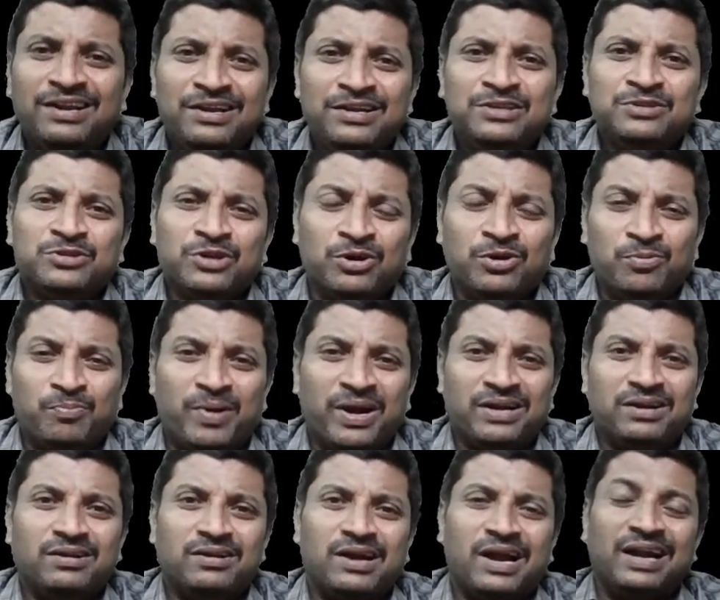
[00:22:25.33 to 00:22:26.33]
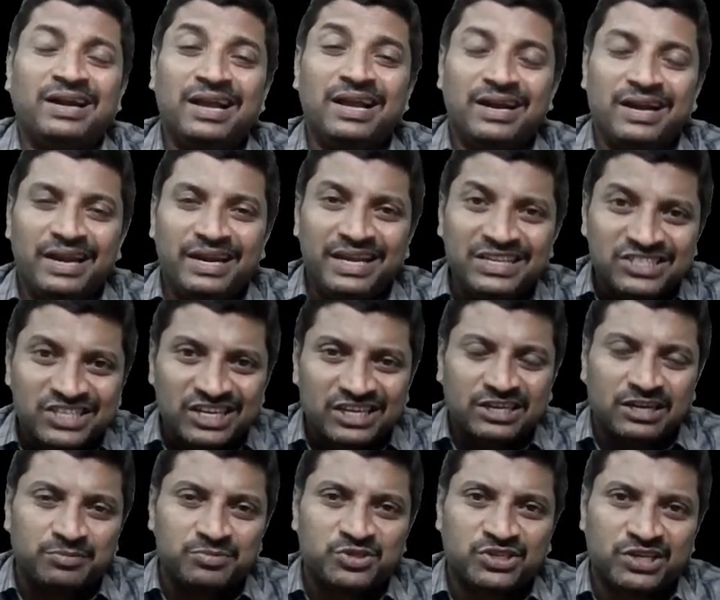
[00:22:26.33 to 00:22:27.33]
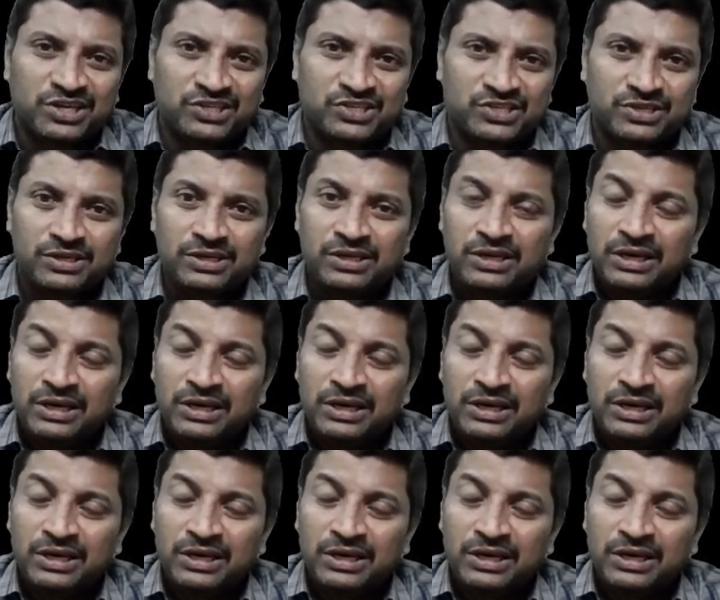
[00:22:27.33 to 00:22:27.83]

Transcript: So, but under any circumstance,